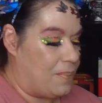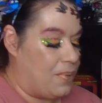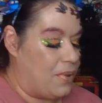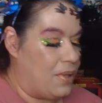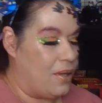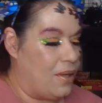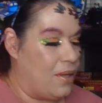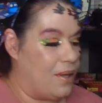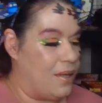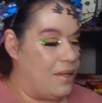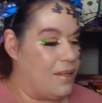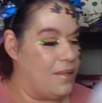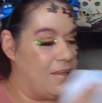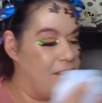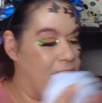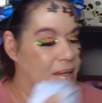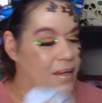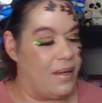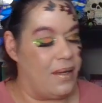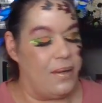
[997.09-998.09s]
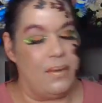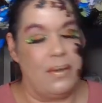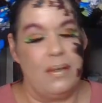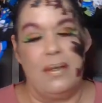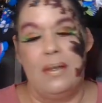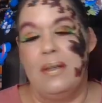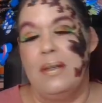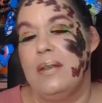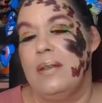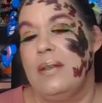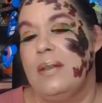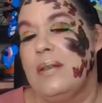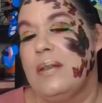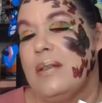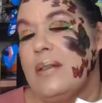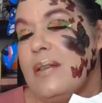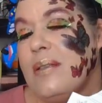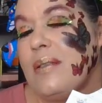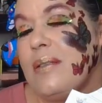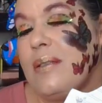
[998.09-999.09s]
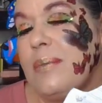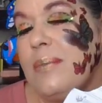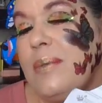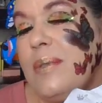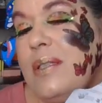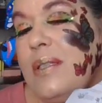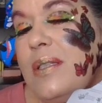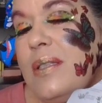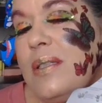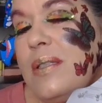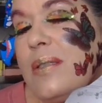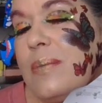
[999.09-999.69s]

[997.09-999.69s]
So let me see something.